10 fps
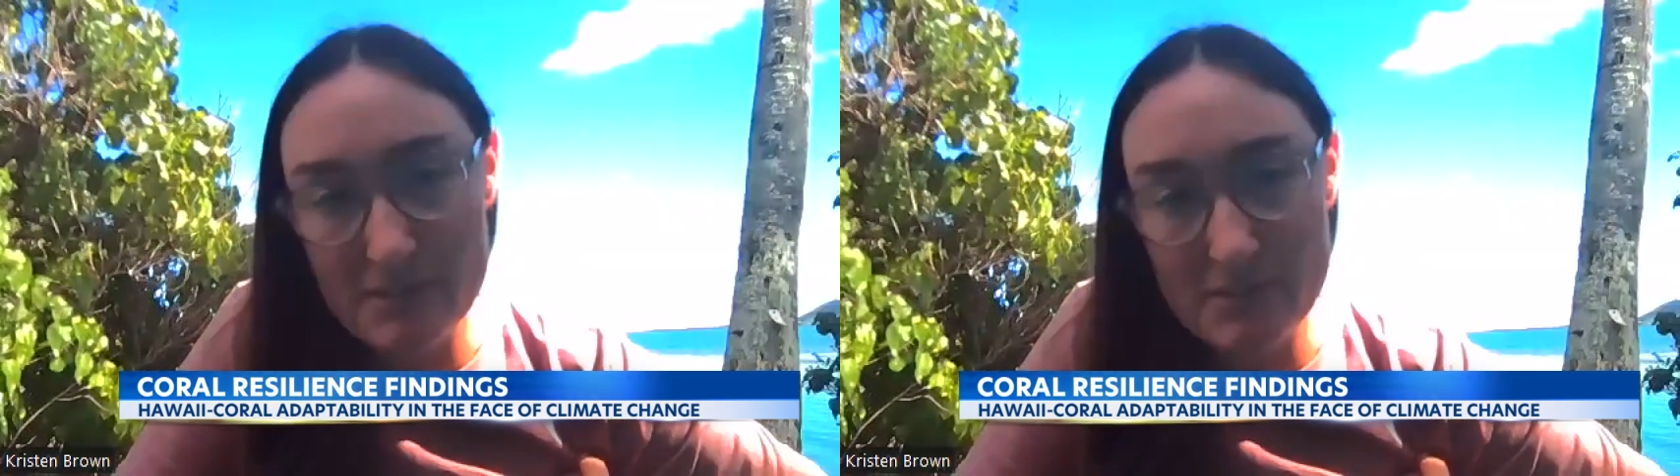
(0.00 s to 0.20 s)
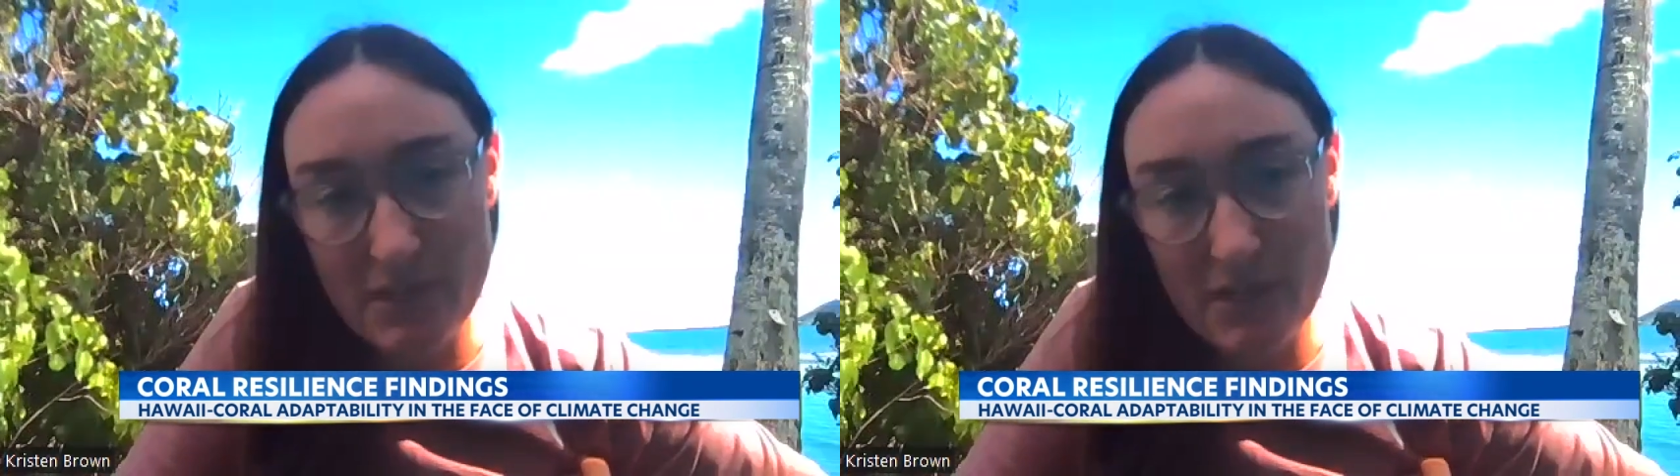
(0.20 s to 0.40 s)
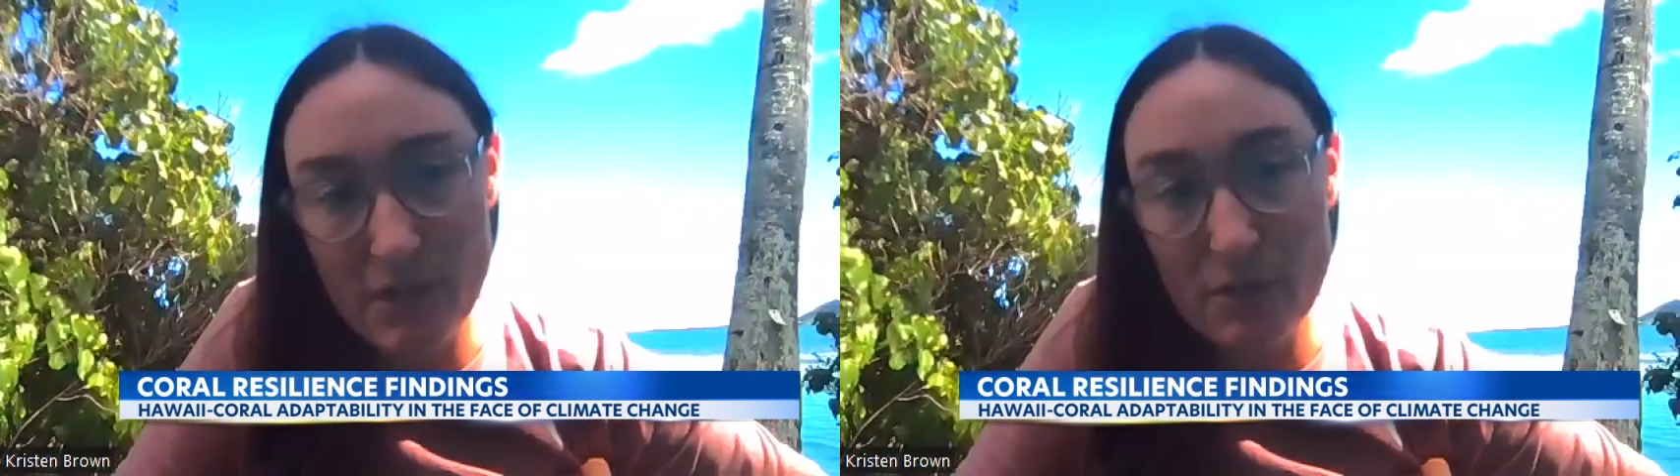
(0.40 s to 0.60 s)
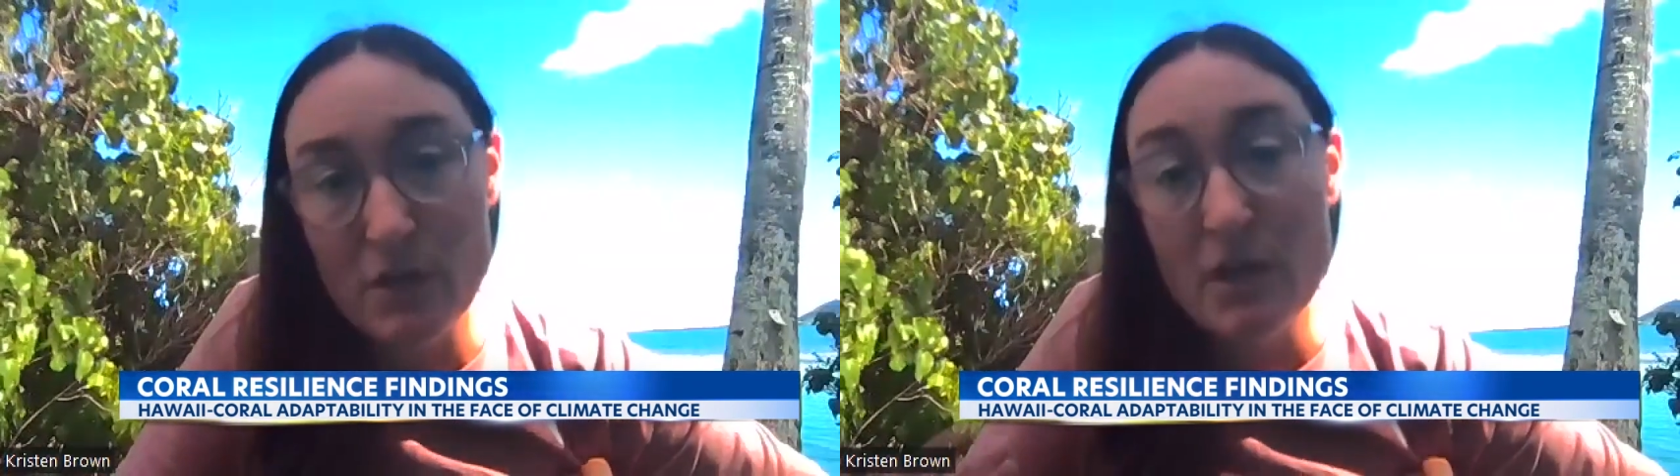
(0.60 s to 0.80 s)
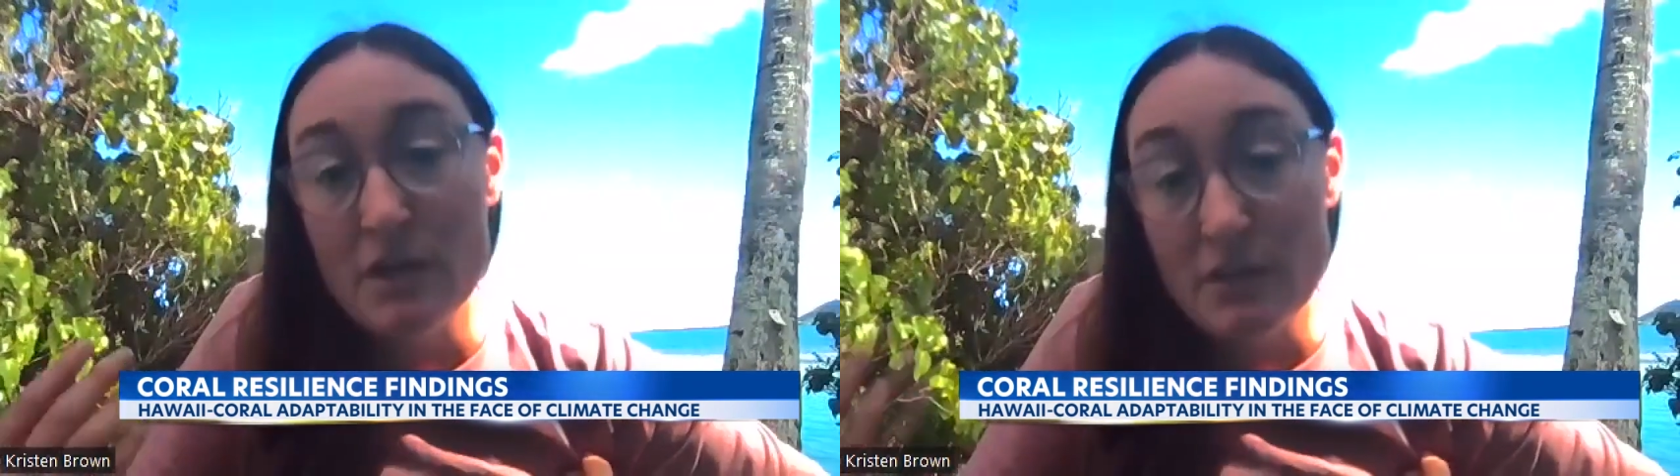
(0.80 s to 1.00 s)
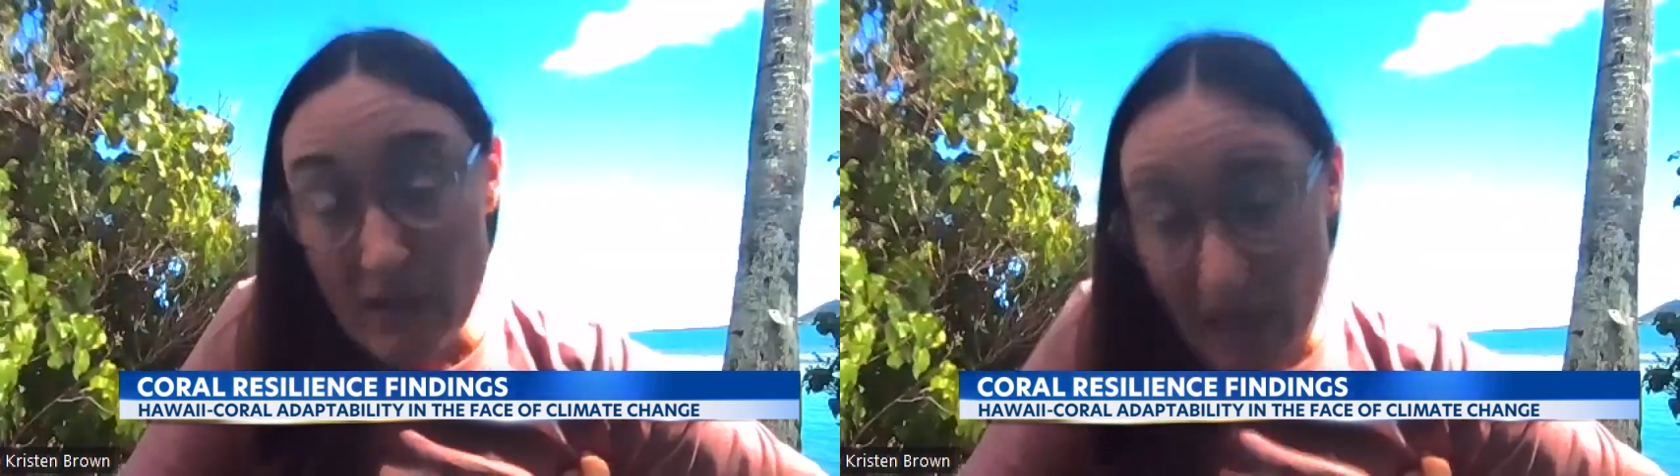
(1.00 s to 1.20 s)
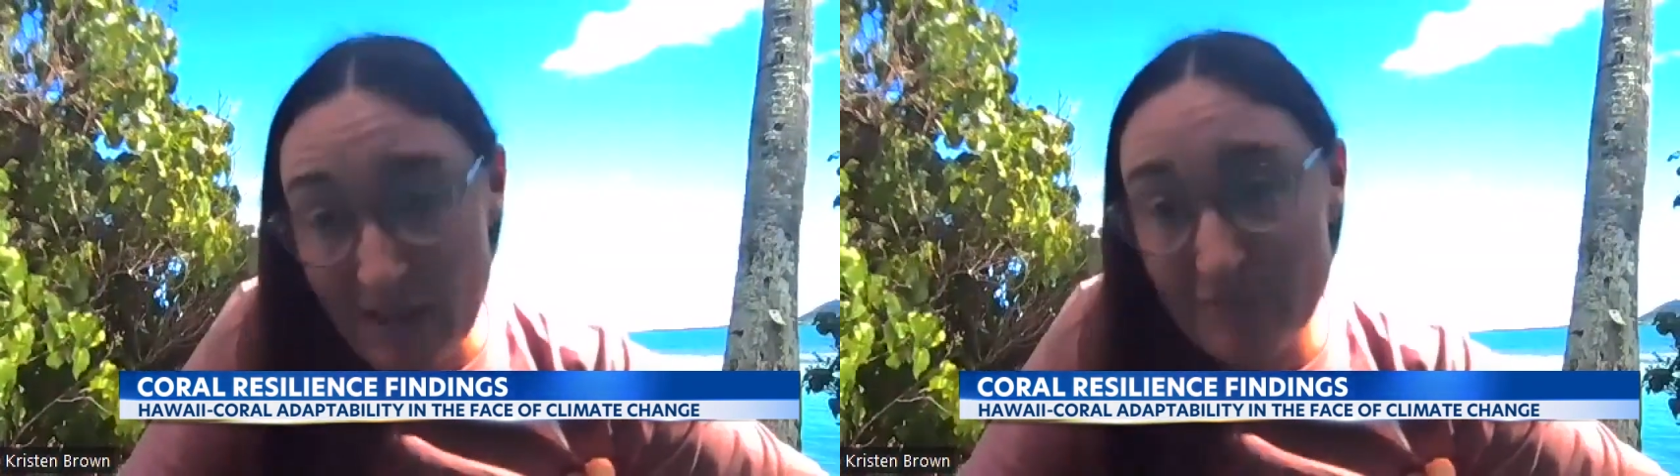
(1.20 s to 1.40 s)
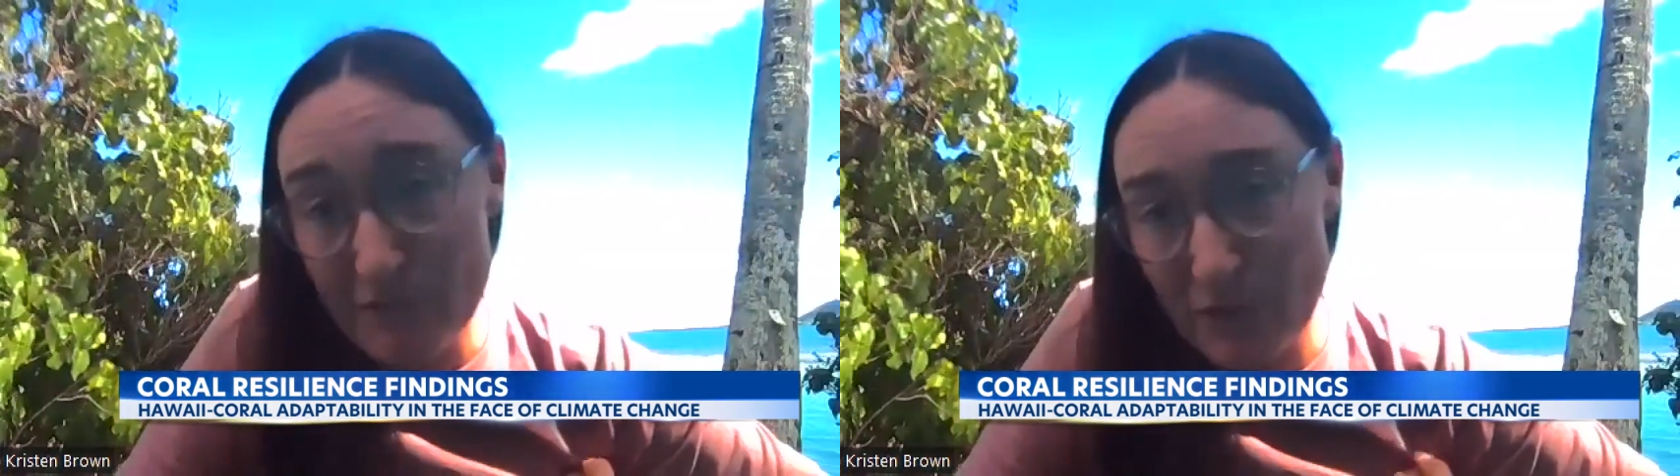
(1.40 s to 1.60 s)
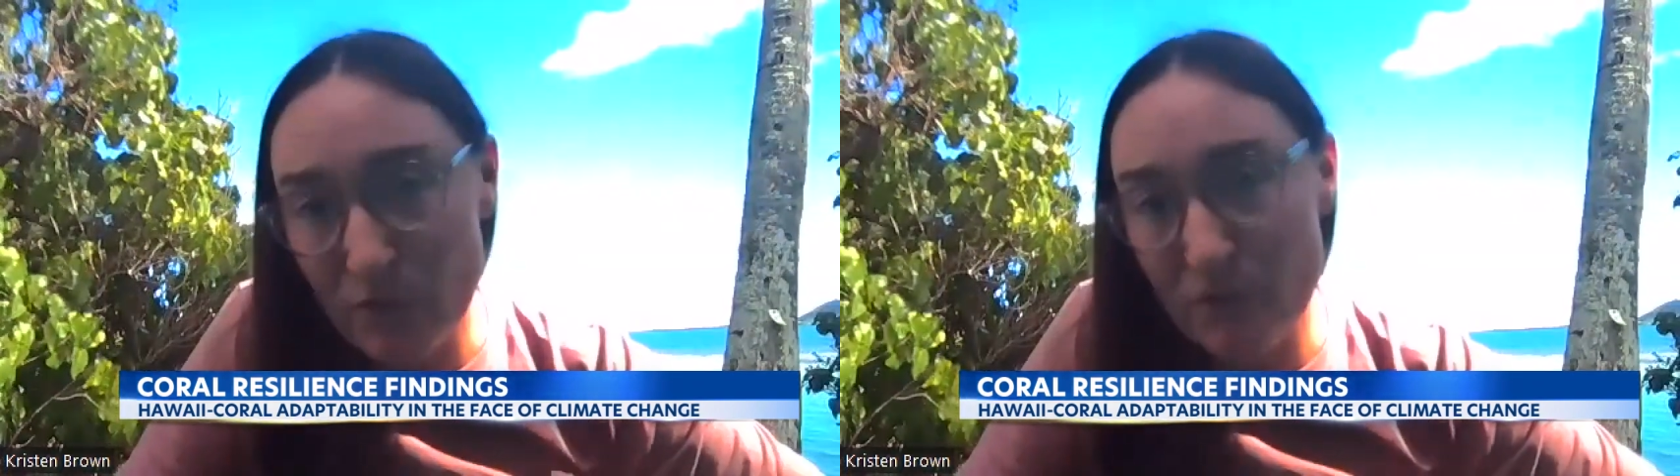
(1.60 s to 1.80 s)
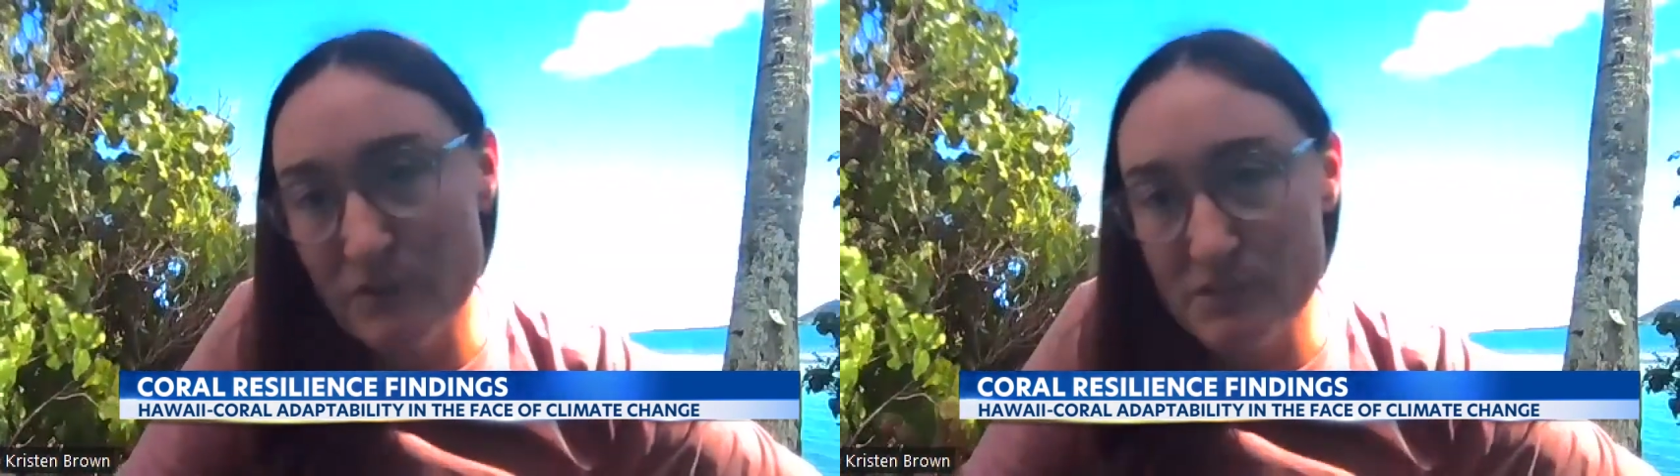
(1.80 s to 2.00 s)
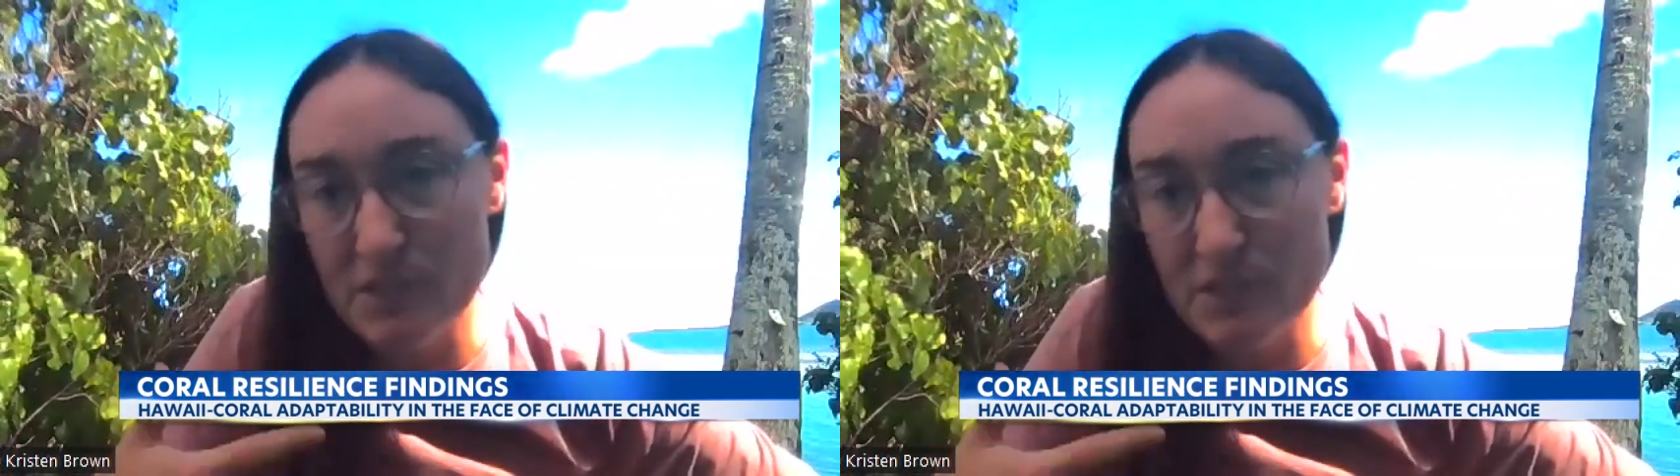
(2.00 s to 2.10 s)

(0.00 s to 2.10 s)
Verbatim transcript: So half of the corals,